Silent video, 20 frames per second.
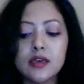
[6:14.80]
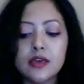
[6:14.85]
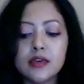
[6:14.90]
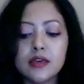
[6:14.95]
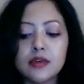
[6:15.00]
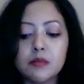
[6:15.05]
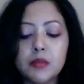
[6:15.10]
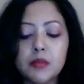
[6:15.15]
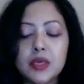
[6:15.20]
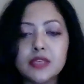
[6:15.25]

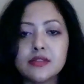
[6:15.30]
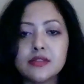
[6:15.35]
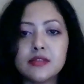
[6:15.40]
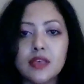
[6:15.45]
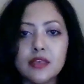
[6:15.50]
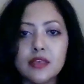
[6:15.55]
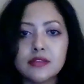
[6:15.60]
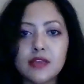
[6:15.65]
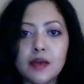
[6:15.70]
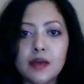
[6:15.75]
may
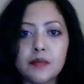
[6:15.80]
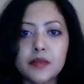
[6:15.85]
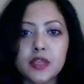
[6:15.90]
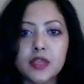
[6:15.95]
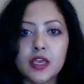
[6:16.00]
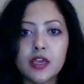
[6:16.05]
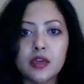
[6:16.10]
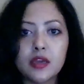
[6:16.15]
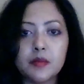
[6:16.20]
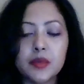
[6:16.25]
say
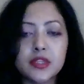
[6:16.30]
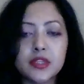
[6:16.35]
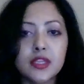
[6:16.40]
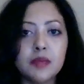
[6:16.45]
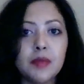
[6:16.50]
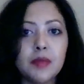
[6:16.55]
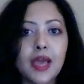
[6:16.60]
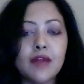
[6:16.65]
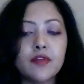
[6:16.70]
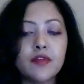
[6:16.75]
something, but they may
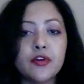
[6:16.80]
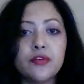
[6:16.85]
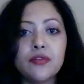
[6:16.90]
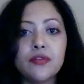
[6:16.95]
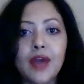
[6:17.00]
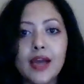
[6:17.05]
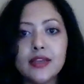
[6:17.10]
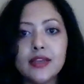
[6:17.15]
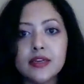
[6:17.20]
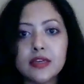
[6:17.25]
have a
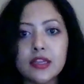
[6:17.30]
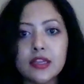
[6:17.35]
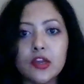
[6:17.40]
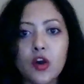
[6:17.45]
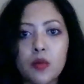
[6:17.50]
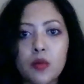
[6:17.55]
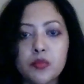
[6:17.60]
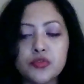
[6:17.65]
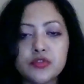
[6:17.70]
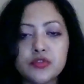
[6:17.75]
radically
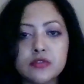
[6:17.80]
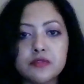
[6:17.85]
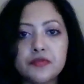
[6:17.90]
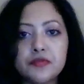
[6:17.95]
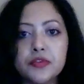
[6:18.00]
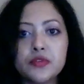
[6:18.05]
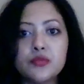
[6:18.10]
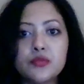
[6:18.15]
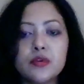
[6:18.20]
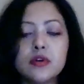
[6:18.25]
opposite
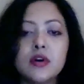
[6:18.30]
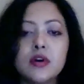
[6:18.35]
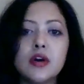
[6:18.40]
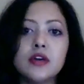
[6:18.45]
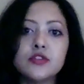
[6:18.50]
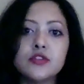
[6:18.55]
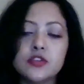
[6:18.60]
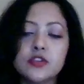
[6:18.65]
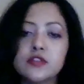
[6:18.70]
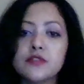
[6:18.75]
view
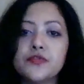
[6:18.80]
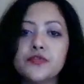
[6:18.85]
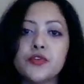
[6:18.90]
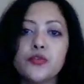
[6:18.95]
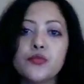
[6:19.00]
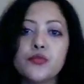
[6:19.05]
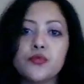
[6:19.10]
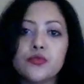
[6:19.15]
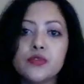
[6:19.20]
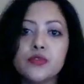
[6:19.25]
just a
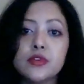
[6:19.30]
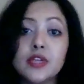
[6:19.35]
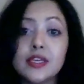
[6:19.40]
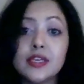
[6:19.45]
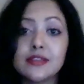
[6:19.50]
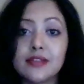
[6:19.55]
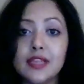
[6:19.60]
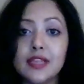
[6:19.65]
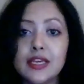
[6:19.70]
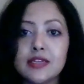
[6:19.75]
few days
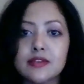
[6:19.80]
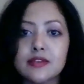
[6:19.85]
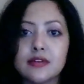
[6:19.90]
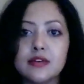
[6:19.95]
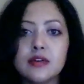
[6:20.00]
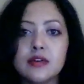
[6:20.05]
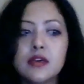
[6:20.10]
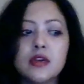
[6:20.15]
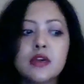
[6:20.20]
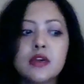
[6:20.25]
later
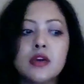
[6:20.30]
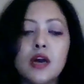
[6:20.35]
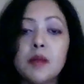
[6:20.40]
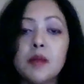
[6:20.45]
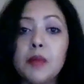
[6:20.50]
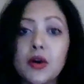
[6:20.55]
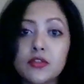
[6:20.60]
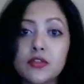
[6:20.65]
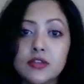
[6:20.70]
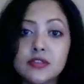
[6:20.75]

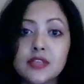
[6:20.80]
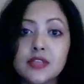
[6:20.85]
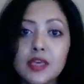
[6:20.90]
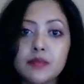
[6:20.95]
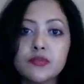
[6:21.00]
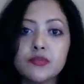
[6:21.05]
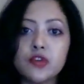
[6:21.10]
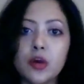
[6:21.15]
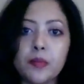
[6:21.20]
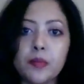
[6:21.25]
about the same
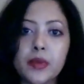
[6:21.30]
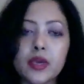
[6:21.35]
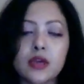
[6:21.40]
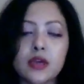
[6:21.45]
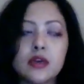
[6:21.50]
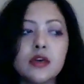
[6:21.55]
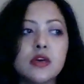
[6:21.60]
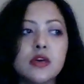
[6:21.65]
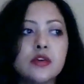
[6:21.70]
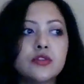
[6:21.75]
topic.
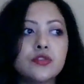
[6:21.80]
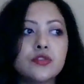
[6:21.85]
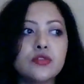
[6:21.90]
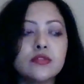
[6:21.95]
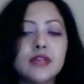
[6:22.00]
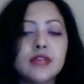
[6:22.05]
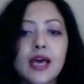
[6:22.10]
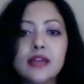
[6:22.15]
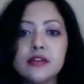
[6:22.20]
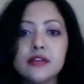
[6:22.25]
So
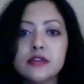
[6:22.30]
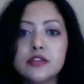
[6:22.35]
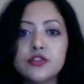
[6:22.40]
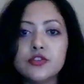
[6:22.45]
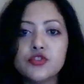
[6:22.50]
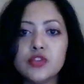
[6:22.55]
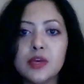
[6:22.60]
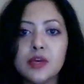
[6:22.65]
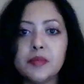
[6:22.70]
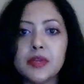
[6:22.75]
Saturn and
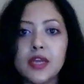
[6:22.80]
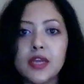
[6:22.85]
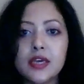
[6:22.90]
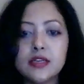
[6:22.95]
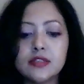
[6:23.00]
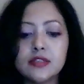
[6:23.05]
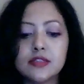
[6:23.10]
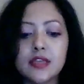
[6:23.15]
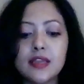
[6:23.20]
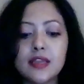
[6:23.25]
Gemini
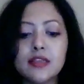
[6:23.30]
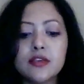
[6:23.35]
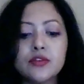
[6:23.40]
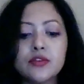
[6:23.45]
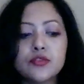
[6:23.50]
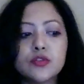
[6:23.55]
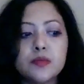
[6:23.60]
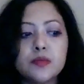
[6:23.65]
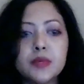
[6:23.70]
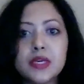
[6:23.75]
is telling you
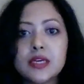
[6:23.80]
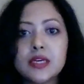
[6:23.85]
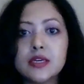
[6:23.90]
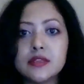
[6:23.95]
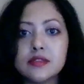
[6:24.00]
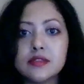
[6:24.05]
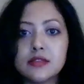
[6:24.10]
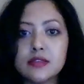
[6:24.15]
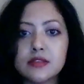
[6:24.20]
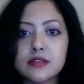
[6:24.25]
to be
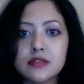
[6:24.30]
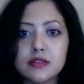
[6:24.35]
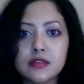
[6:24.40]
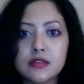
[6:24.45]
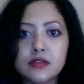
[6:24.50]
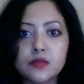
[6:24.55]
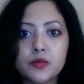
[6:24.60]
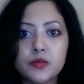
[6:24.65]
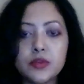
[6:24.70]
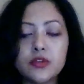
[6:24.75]

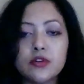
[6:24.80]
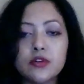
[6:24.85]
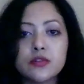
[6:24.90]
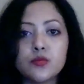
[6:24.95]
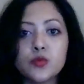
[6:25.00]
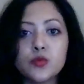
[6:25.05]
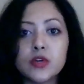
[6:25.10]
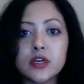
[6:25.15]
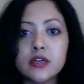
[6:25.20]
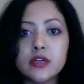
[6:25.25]
consistent with your
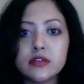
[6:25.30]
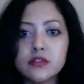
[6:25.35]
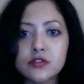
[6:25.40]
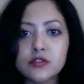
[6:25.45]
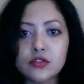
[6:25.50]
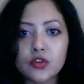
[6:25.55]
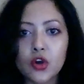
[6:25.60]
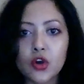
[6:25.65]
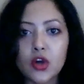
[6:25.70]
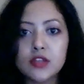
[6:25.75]
words,
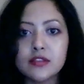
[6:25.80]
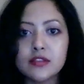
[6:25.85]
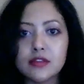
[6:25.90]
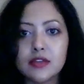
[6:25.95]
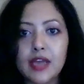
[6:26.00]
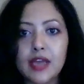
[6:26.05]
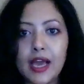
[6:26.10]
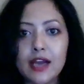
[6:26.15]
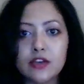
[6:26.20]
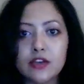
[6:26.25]
thoughts, and
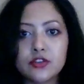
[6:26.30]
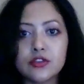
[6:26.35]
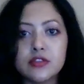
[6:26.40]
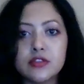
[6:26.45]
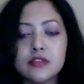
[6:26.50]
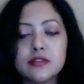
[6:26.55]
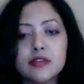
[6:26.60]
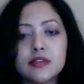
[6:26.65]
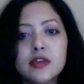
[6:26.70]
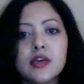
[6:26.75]

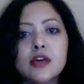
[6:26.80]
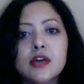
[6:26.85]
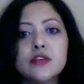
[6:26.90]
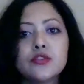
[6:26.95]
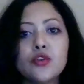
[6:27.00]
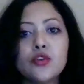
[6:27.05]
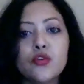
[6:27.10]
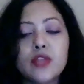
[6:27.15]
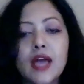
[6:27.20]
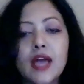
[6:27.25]
actions,
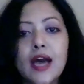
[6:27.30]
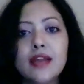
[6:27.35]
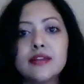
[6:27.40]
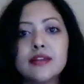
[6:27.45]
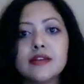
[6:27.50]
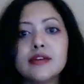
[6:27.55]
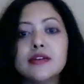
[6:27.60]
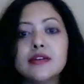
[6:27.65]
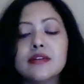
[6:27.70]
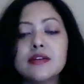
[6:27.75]
so
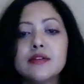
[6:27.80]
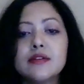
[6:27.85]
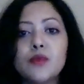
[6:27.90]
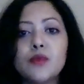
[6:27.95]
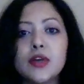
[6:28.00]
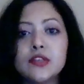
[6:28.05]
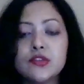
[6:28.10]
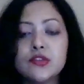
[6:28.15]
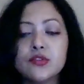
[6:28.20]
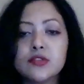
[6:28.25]
that
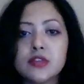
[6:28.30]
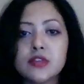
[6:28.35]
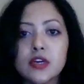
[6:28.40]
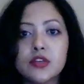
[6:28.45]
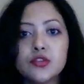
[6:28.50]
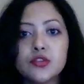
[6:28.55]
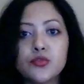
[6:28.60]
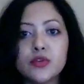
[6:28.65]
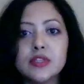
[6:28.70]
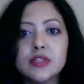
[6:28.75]
once you start
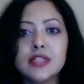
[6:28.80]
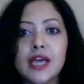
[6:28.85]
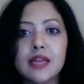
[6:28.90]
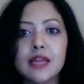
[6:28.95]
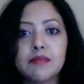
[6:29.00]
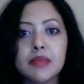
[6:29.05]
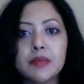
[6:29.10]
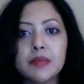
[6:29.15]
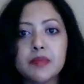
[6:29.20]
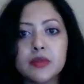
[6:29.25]
doing that,
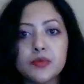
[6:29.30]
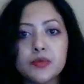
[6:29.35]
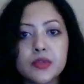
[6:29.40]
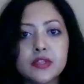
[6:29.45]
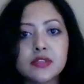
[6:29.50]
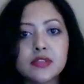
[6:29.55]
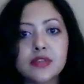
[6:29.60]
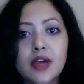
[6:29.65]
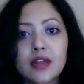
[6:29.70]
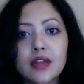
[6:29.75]
people will
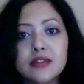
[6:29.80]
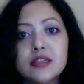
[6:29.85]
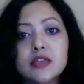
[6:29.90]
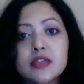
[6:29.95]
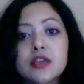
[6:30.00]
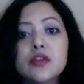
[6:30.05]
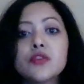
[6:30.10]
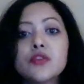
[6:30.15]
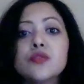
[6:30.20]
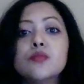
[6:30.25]
start
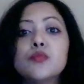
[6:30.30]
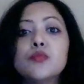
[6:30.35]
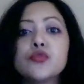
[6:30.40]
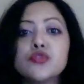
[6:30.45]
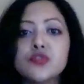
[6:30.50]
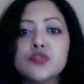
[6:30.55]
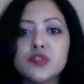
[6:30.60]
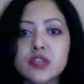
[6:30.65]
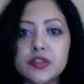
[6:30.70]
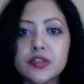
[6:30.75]
taking you more
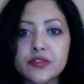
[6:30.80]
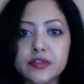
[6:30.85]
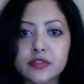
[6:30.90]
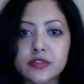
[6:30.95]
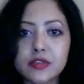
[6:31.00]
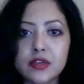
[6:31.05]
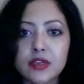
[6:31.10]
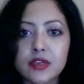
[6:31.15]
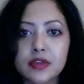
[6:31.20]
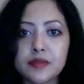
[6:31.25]

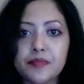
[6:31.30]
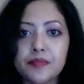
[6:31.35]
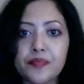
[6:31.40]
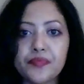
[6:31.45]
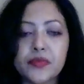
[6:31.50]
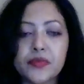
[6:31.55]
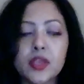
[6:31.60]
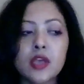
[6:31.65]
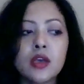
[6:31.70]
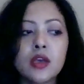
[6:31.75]
seriously.
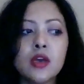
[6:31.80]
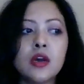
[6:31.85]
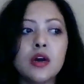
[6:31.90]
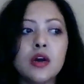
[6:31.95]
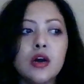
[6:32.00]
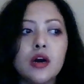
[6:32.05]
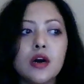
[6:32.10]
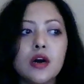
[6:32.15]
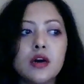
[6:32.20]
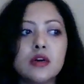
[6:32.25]

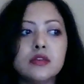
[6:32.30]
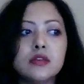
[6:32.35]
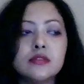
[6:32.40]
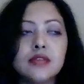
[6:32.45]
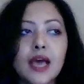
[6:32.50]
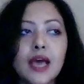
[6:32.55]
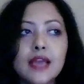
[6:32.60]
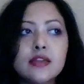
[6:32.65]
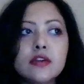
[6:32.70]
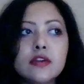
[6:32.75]

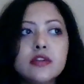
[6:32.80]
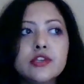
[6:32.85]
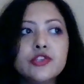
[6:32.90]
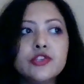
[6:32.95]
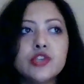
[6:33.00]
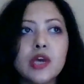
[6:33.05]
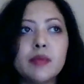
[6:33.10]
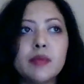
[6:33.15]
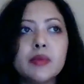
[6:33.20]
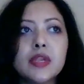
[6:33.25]
Saturn and
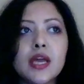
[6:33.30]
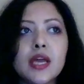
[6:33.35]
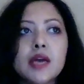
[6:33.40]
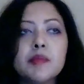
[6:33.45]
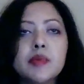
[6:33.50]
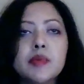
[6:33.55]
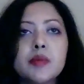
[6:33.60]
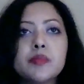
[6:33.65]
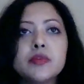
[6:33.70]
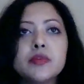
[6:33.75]
Gemini
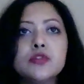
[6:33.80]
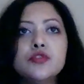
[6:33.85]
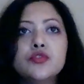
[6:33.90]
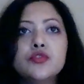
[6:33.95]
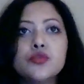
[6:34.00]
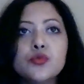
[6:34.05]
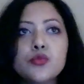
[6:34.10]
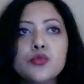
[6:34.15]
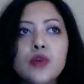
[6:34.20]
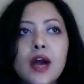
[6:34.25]
people
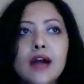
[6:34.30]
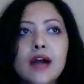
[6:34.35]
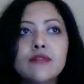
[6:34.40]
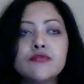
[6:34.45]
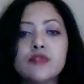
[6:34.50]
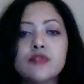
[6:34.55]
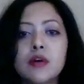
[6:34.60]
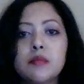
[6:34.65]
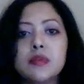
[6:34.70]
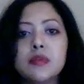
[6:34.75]
do have
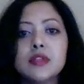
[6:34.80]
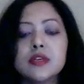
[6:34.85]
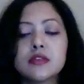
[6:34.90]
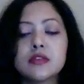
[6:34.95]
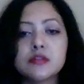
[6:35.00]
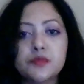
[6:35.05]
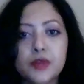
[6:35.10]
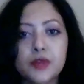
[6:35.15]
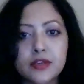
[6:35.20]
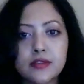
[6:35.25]
trouble
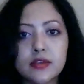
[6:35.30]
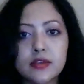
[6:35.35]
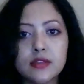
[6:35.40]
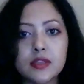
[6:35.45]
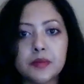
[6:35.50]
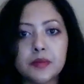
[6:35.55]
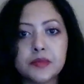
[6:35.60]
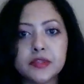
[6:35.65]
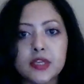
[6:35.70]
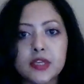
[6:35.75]
expressing
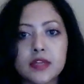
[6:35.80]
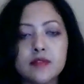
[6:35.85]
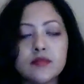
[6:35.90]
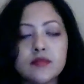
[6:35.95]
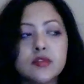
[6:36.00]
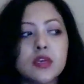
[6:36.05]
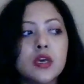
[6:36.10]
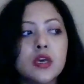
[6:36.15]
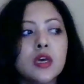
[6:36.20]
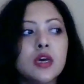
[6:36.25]
themselves,
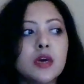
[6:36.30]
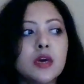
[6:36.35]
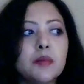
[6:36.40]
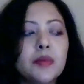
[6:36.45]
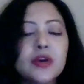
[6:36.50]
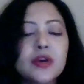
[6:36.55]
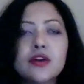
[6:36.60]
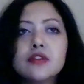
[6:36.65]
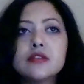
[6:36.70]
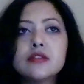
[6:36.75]

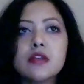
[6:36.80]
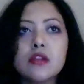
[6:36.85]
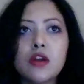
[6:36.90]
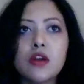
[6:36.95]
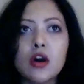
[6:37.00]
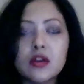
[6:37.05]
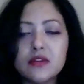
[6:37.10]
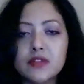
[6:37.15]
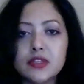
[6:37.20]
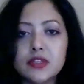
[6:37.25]
because a lot
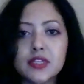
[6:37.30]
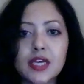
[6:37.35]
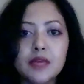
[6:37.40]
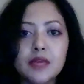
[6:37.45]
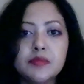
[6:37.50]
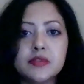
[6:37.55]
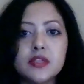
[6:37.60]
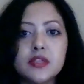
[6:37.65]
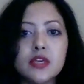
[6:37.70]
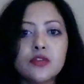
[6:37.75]
of the
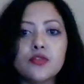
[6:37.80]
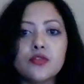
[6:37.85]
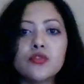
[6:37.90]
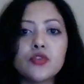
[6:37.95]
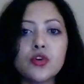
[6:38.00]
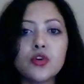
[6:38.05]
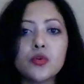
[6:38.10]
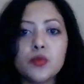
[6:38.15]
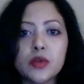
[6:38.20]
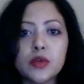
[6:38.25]
times they don't know
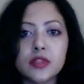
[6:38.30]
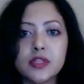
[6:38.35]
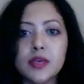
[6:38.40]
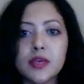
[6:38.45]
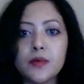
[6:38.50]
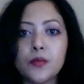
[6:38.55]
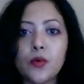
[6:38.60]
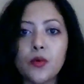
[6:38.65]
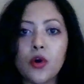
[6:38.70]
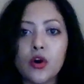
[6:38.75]
what they
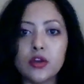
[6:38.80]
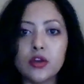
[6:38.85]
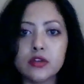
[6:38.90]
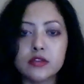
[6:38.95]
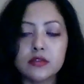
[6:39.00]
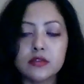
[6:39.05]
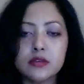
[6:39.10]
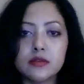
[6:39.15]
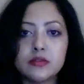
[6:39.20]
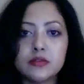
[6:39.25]
want.
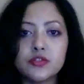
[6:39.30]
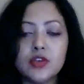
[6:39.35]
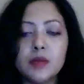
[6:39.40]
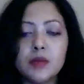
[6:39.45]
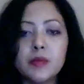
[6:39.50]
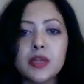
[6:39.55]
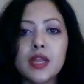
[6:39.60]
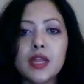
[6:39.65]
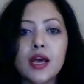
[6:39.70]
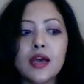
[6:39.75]

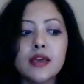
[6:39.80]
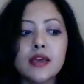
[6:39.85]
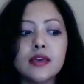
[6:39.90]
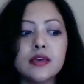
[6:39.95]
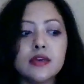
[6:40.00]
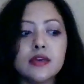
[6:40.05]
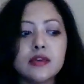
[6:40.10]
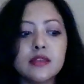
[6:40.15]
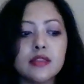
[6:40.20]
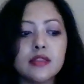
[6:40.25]

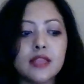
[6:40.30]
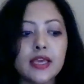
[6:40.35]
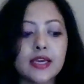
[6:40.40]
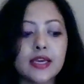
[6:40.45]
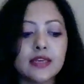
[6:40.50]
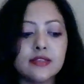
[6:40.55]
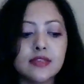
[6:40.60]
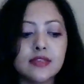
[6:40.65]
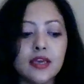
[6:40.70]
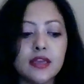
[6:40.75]
Gemini, like I
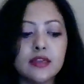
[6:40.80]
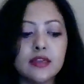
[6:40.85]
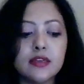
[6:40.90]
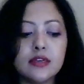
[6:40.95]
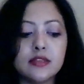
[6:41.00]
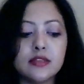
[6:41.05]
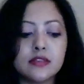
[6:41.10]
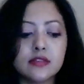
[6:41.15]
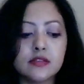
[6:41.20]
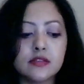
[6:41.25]
said,
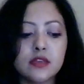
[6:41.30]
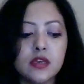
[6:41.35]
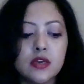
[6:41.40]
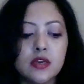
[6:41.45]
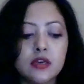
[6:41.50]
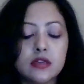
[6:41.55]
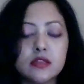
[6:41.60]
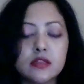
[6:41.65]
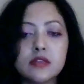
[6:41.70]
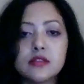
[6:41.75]
it's
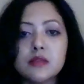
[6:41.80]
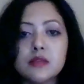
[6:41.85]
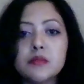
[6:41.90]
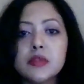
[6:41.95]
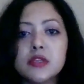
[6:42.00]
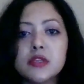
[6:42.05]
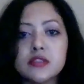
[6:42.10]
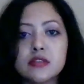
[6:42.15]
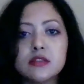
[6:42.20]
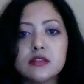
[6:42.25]
the symbol
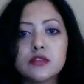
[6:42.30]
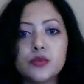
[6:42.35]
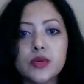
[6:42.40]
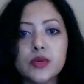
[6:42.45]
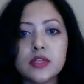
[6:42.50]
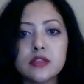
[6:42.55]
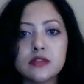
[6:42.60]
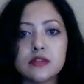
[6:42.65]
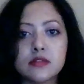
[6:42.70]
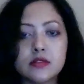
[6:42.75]
is the
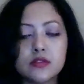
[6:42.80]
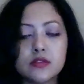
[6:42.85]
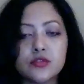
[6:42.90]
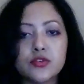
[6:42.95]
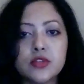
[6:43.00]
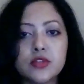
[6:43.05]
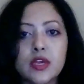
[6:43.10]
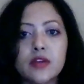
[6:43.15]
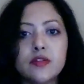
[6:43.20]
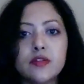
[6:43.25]
twins. So
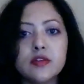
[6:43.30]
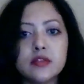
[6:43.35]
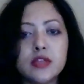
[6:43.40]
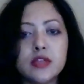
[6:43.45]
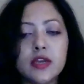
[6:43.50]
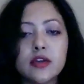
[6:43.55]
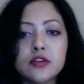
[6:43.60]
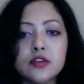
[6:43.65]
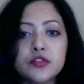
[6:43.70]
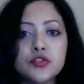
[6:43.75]

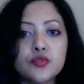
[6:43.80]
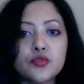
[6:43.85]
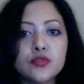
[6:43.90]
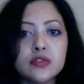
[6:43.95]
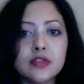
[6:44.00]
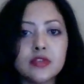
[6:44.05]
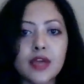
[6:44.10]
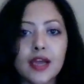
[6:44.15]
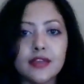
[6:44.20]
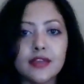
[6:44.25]
there are two
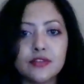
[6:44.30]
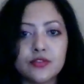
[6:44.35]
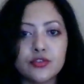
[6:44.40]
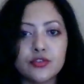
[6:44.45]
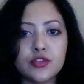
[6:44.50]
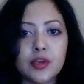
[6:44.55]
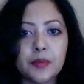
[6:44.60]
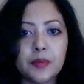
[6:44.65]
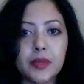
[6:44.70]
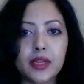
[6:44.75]
sides to
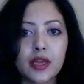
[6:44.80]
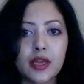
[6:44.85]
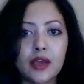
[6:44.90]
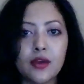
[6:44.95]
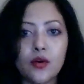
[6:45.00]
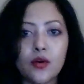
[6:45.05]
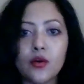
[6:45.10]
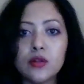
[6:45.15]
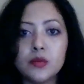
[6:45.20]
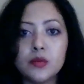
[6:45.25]
Gemini
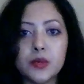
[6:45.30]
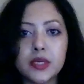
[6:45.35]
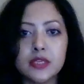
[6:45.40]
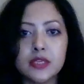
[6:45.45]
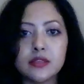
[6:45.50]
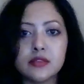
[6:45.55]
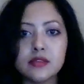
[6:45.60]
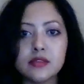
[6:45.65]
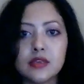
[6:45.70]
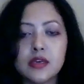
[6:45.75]

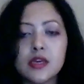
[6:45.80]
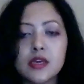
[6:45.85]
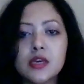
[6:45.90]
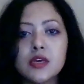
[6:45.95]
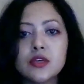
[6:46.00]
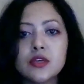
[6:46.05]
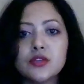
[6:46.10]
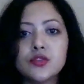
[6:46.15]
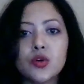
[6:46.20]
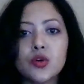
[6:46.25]
always.
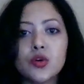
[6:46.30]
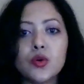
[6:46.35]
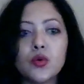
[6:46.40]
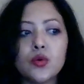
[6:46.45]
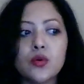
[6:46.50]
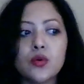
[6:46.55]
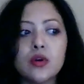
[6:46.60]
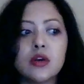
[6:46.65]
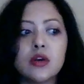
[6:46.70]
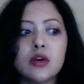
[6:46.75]

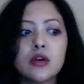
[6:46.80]
So